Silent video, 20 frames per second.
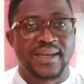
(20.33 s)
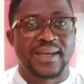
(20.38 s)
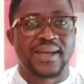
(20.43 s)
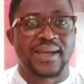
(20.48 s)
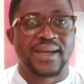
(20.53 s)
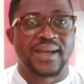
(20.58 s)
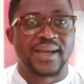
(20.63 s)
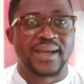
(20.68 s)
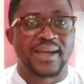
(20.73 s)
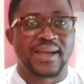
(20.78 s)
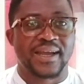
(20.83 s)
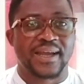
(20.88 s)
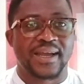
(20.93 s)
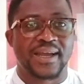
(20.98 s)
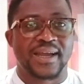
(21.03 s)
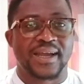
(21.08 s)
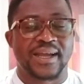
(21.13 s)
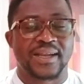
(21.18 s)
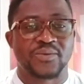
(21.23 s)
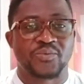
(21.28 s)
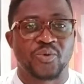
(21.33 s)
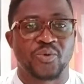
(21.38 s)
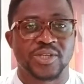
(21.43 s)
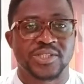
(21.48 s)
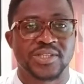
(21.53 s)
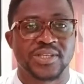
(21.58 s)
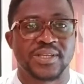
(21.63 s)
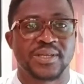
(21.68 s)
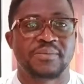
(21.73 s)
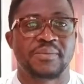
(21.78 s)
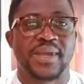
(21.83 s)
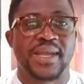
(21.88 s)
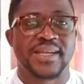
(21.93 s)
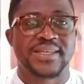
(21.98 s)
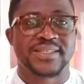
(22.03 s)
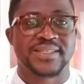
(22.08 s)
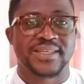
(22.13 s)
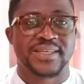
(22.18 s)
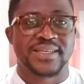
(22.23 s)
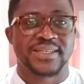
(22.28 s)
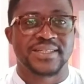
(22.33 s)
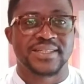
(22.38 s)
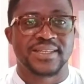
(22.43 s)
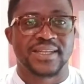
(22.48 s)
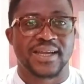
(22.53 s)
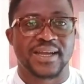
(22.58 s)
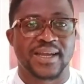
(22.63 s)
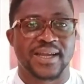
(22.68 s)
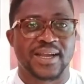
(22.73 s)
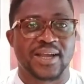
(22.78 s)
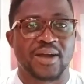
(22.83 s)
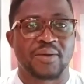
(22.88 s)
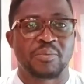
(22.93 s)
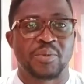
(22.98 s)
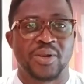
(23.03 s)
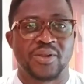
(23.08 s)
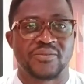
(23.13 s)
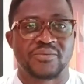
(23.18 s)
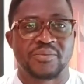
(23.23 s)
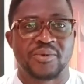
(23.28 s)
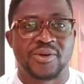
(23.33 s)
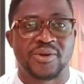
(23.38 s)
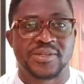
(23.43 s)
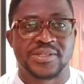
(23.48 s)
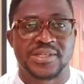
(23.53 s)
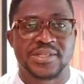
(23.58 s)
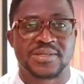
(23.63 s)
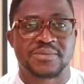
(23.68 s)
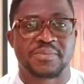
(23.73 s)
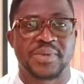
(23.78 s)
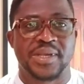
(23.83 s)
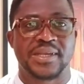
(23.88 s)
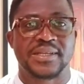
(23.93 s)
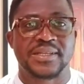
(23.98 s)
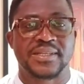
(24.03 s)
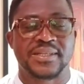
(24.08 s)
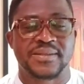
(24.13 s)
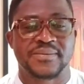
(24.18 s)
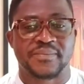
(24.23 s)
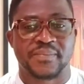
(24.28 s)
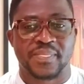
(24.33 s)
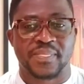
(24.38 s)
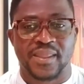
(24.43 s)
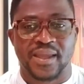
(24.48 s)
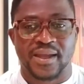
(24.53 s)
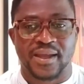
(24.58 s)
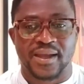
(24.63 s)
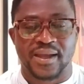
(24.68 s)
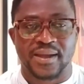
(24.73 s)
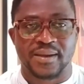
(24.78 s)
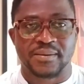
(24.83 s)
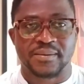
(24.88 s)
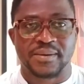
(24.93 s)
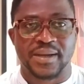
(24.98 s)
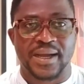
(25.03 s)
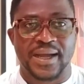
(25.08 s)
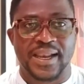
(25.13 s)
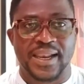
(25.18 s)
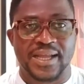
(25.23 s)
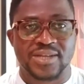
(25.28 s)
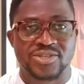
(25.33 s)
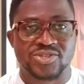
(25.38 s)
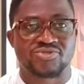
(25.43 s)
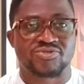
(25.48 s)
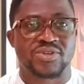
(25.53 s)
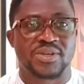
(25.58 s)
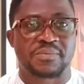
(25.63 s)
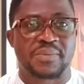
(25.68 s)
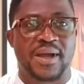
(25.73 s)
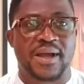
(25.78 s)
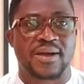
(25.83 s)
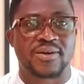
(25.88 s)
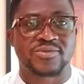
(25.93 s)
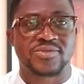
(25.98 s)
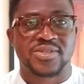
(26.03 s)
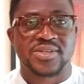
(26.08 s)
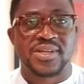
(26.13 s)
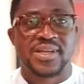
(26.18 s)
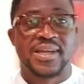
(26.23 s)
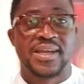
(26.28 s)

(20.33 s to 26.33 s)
And what an amazing couple of months it's been. Our last trip out